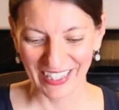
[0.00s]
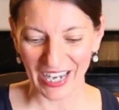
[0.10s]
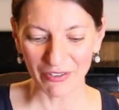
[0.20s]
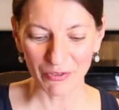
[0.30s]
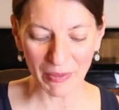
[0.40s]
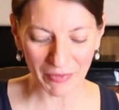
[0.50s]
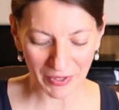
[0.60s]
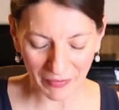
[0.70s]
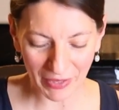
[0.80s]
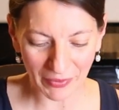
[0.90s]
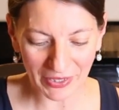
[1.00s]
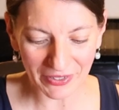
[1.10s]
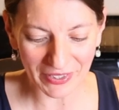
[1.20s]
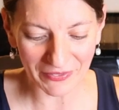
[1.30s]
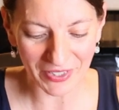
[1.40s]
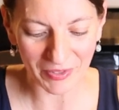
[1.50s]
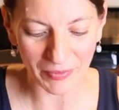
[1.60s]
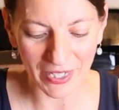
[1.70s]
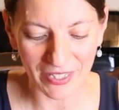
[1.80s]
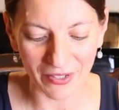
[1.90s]
I remember my brother lived in a
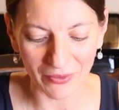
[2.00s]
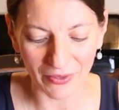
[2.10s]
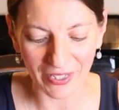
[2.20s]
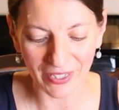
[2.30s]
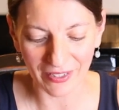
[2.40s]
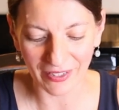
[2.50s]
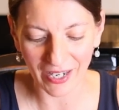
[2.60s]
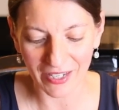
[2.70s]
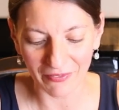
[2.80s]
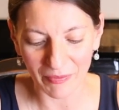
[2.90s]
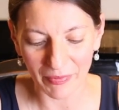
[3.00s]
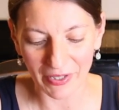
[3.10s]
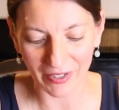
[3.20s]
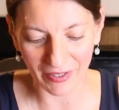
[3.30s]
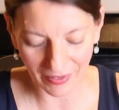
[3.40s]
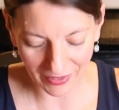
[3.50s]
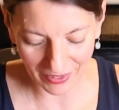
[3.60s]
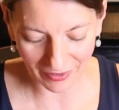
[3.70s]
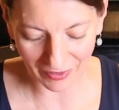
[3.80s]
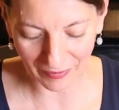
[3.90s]
place in Oregon, kind of up on a
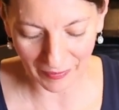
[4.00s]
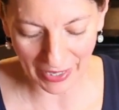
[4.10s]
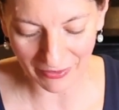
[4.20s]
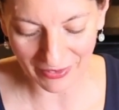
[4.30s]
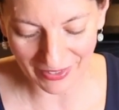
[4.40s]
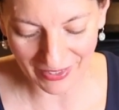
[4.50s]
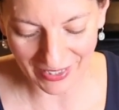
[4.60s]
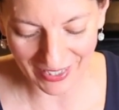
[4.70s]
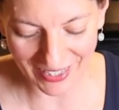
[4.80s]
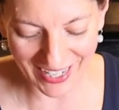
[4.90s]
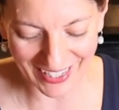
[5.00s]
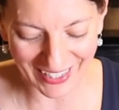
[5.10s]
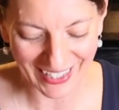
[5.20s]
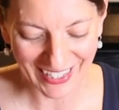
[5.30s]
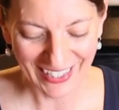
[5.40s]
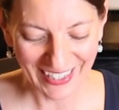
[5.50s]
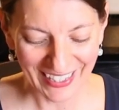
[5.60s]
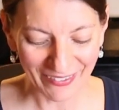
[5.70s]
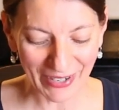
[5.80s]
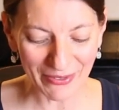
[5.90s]
hill, mountain, and
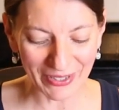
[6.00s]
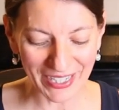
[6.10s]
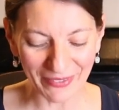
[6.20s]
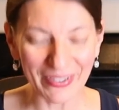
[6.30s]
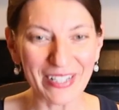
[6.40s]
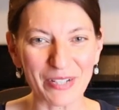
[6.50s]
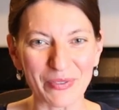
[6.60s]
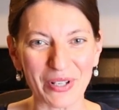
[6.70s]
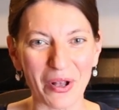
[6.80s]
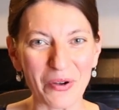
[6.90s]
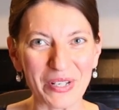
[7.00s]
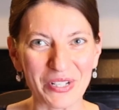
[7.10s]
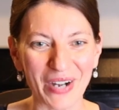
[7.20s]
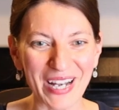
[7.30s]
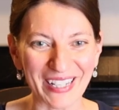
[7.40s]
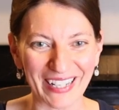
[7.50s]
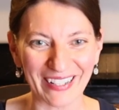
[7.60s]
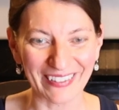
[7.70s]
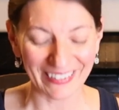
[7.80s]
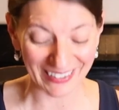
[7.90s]
right where he was, it was always
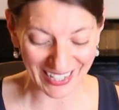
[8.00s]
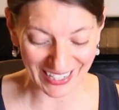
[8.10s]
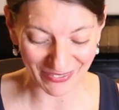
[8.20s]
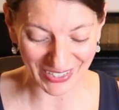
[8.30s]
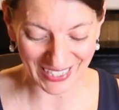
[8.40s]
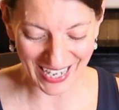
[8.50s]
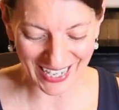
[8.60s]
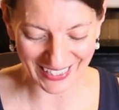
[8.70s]
raining, like every day.